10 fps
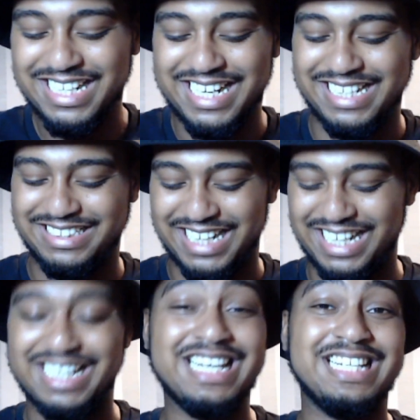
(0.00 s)
is
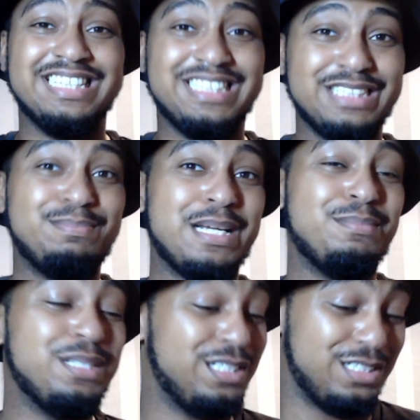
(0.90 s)
that this
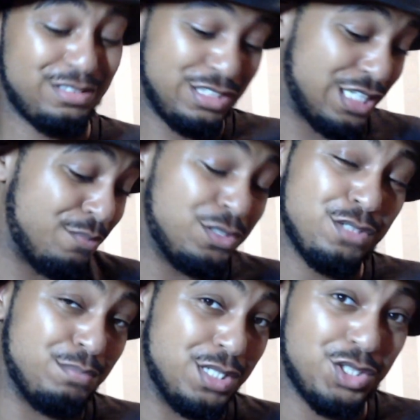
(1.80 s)
baby seems to
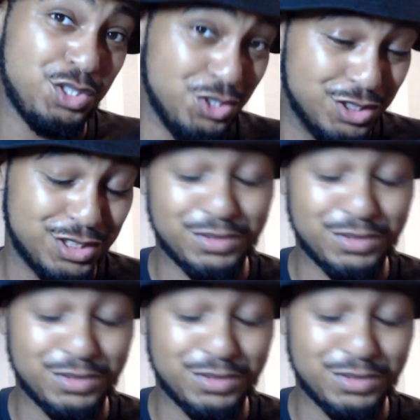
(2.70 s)
be good.